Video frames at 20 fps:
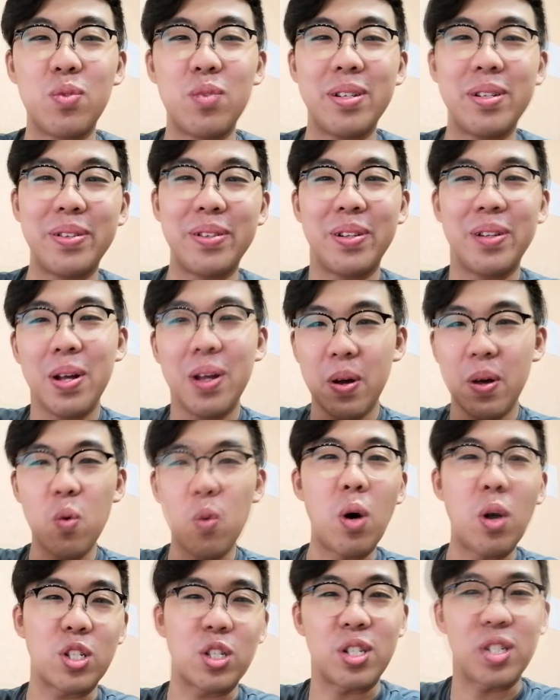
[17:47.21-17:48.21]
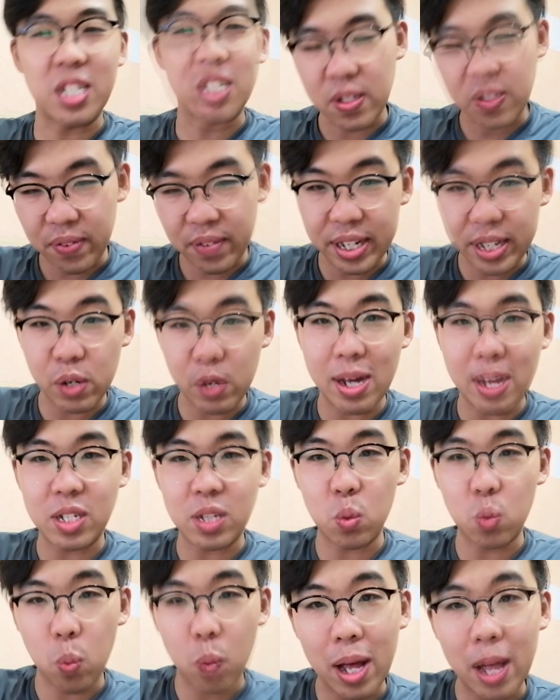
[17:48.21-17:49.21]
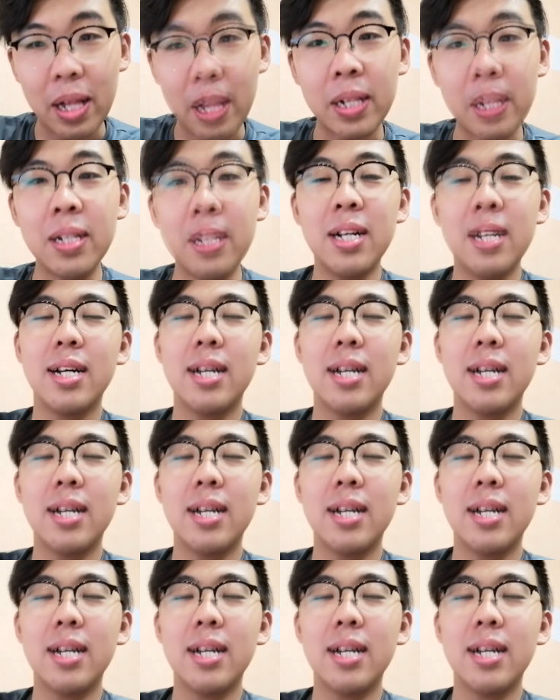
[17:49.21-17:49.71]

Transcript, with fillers: will watch this video as well